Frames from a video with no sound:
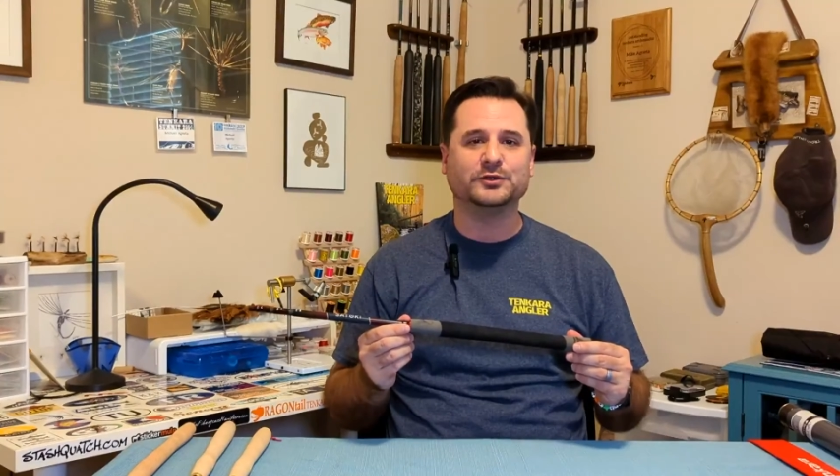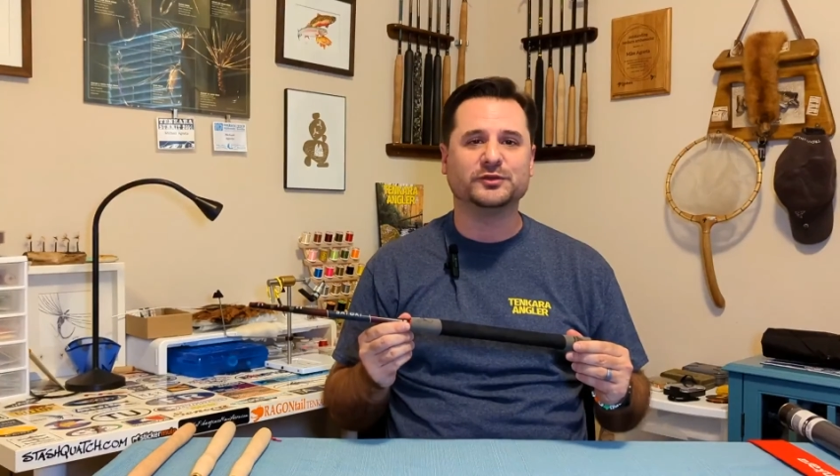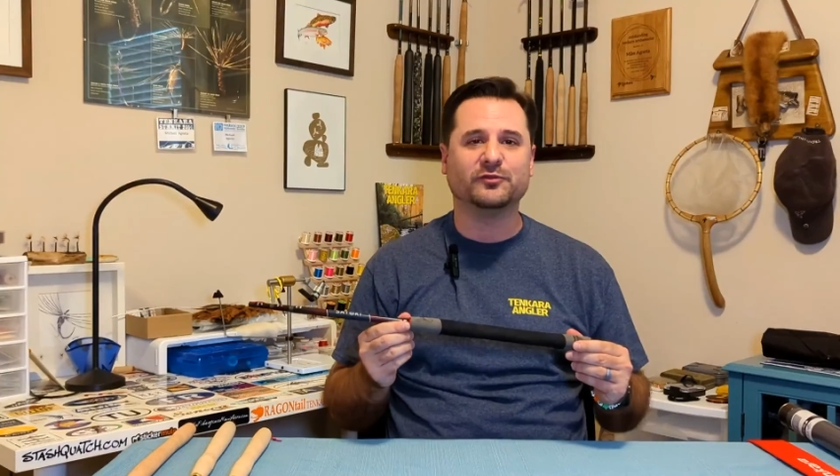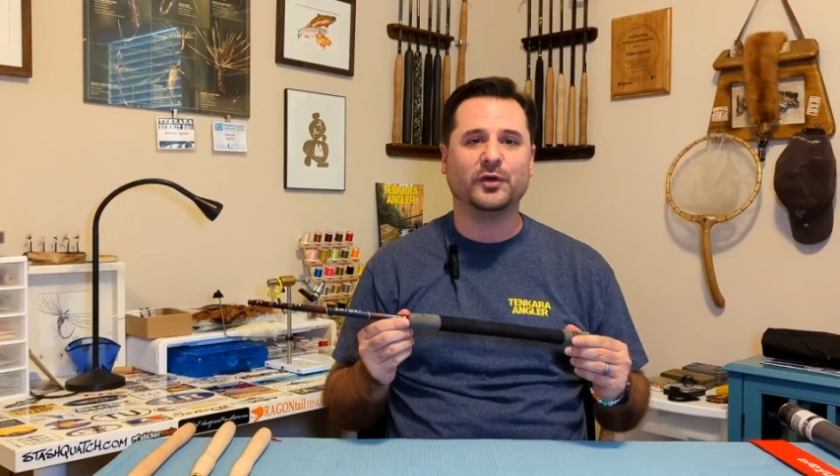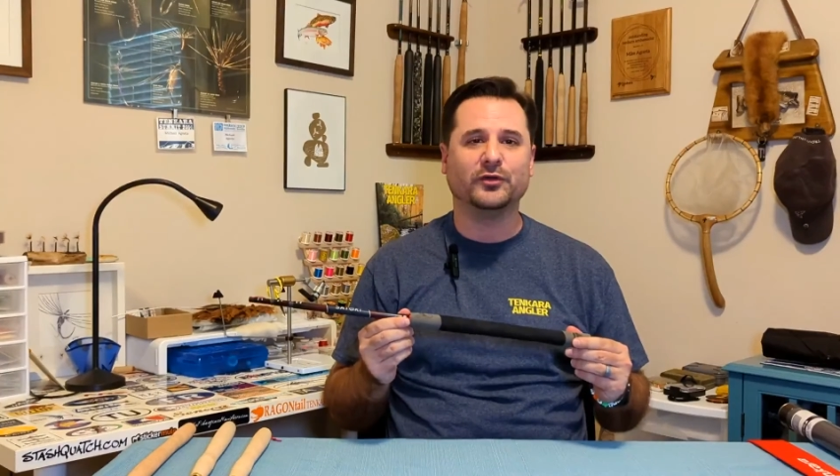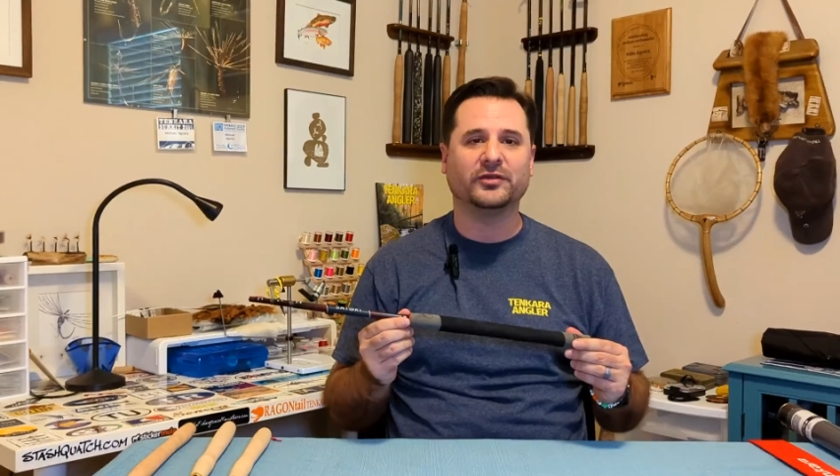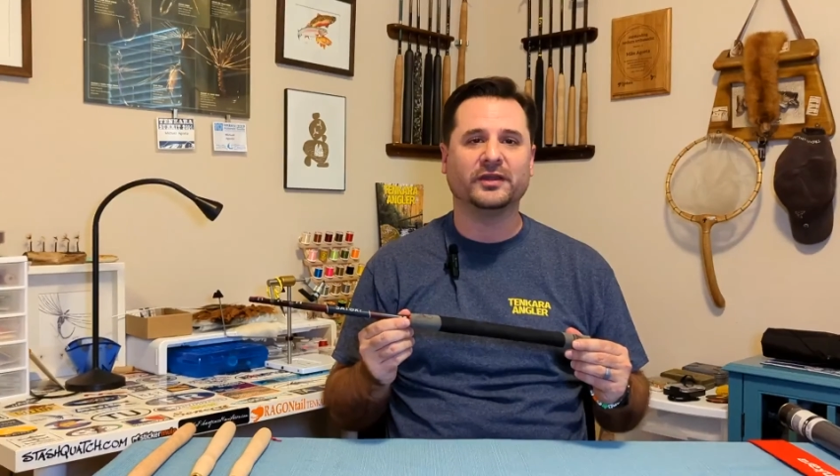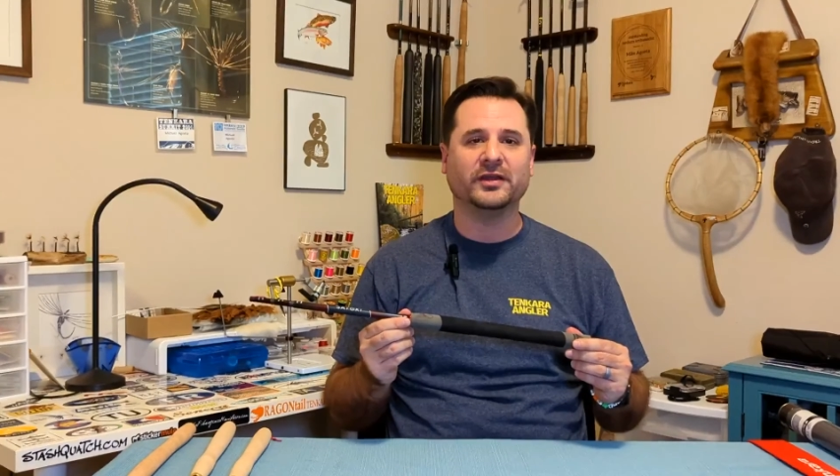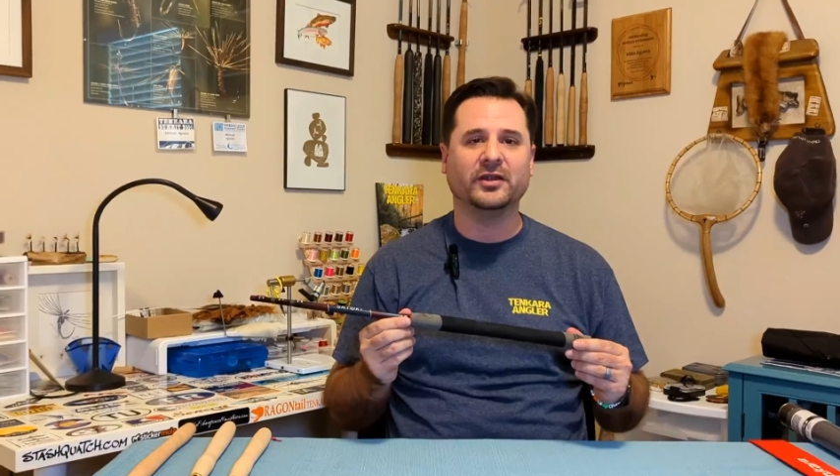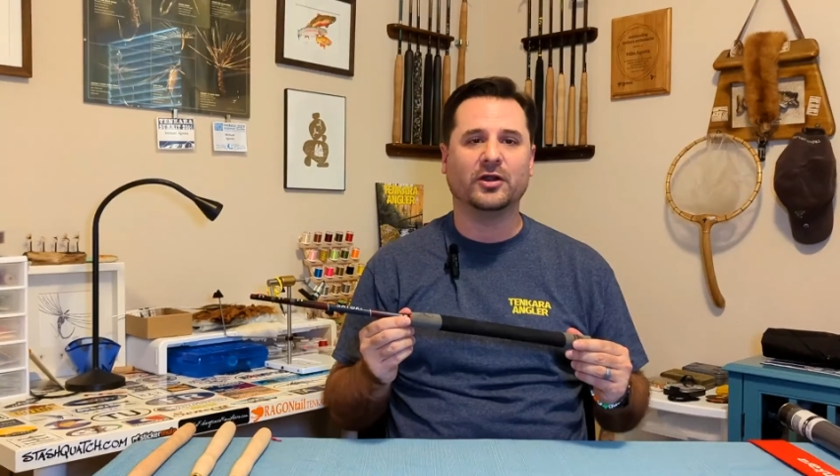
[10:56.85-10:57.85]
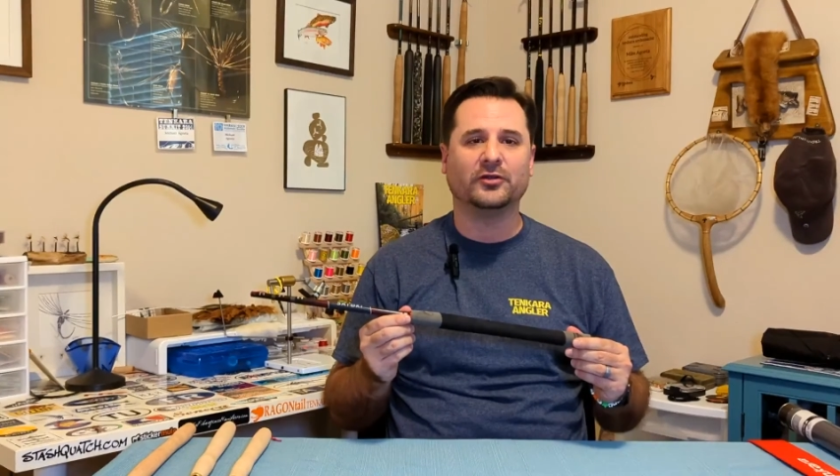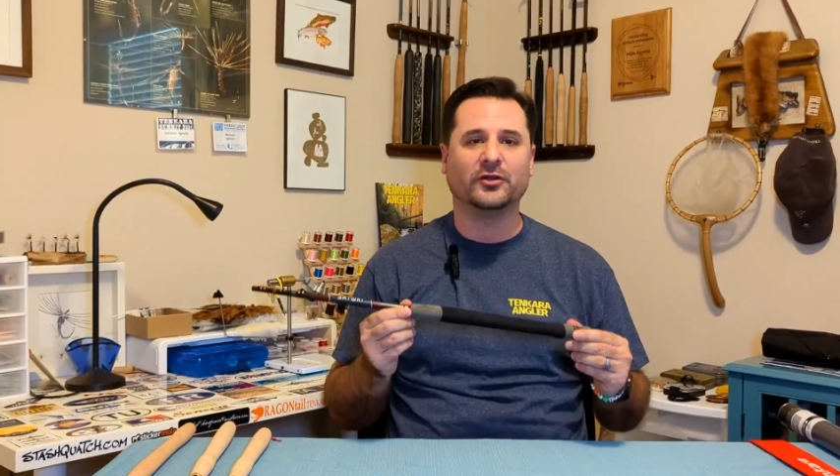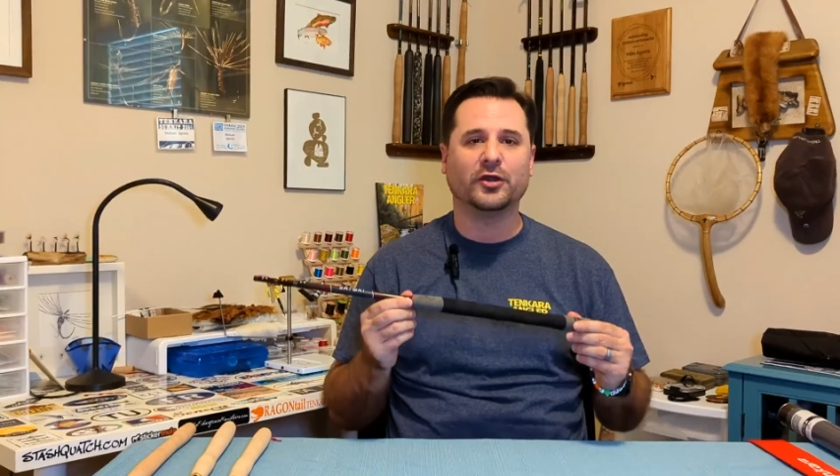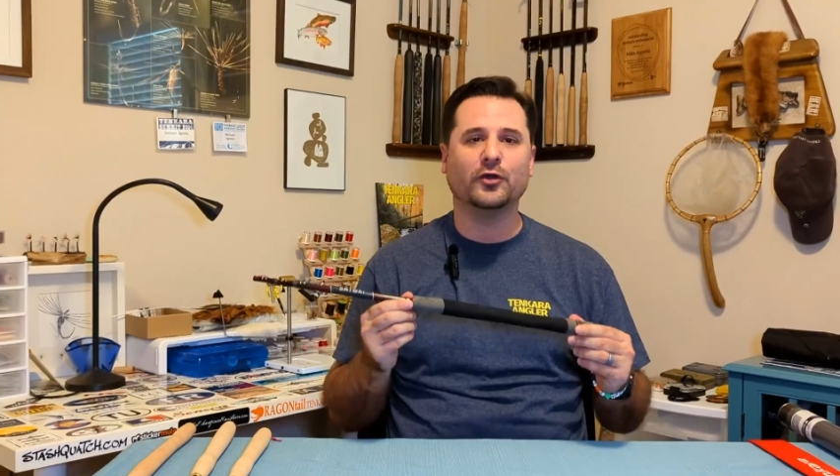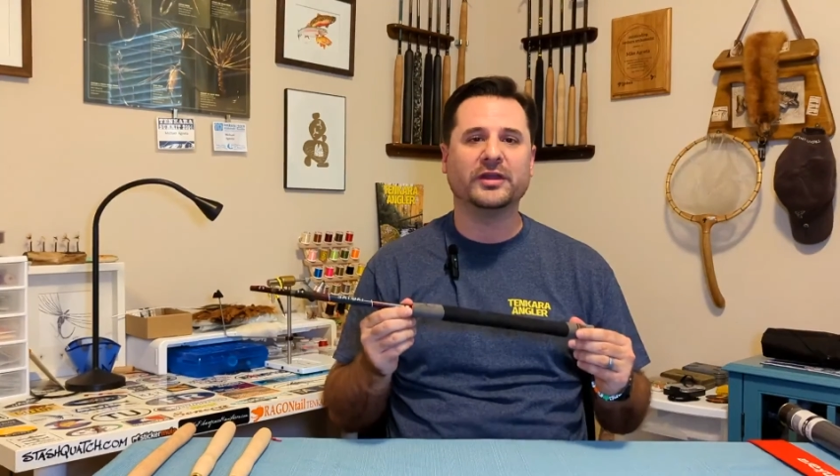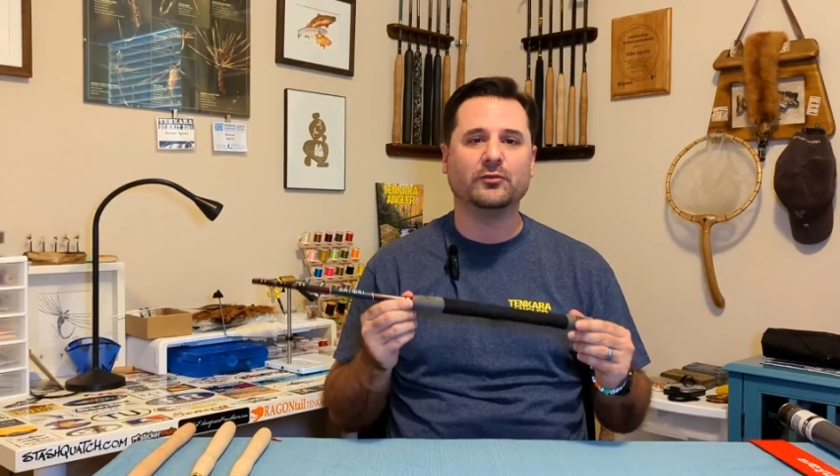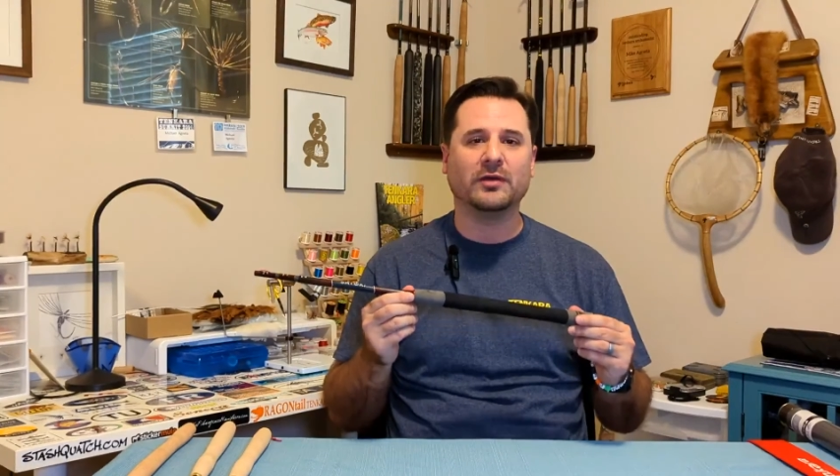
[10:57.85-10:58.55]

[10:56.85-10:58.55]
which we've posted in our Satoki